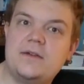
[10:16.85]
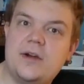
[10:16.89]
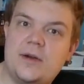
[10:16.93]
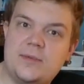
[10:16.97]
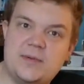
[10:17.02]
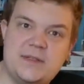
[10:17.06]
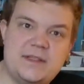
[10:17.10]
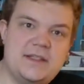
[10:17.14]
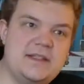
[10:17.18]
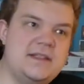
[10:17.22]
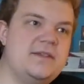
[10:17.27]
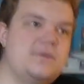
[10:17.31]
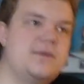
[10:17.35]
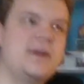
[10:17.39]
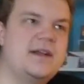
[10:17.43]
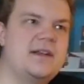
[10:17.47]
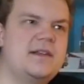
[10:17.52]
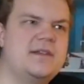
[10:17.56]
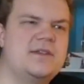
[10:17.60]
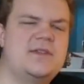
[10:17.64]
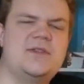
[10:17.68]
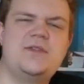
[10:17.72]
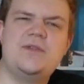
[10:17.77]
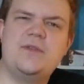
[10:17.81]
opposite in
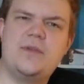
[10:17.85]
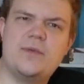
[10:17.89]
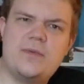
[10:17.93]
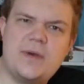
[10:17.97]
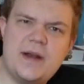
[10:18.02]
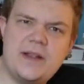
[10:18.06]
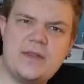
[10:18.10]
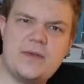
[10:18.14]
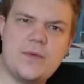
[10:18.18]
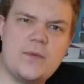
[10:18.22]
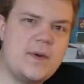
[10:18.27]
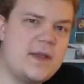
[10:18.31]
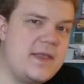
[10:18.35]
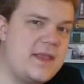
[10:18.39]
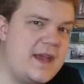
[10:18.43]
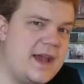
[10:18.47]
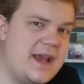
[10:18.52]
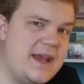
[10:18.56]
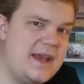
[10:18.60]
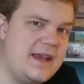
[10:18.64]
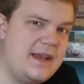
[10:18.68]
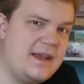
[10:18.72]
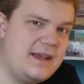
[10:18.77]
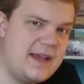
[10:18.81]
regular Zooloretto where
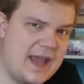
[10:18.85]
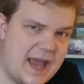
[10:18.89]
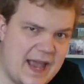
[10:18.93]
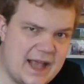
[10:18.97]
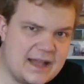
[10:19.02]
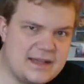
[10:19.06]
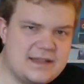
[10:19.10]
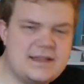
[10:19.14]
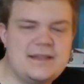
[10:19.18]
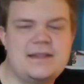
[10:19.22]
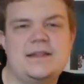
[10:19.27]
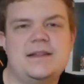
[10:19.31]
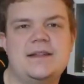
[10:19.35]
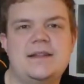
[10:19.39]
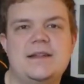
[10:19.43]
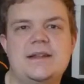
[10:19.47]
they can't.